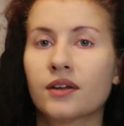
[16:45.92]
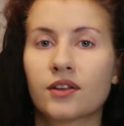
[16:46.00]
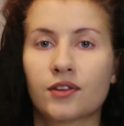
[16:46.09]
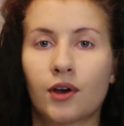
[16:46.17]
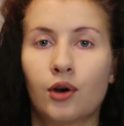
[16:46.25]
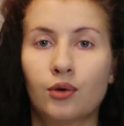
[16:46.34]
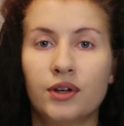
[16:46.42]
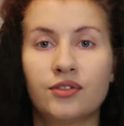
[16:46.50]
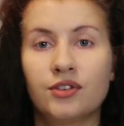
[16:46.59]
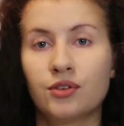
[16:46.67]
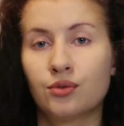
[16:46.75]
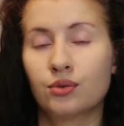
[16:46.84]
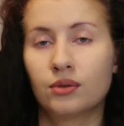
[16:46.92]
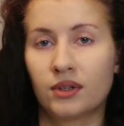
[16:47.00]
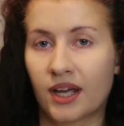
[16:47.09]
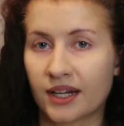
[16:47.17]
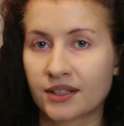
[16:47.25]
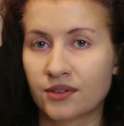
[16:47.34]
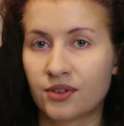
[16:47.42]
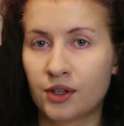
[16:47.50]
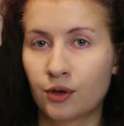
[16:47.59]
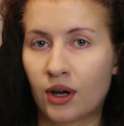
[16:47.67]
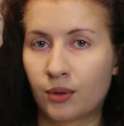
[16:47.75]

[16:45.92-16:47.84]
So if you liked the video,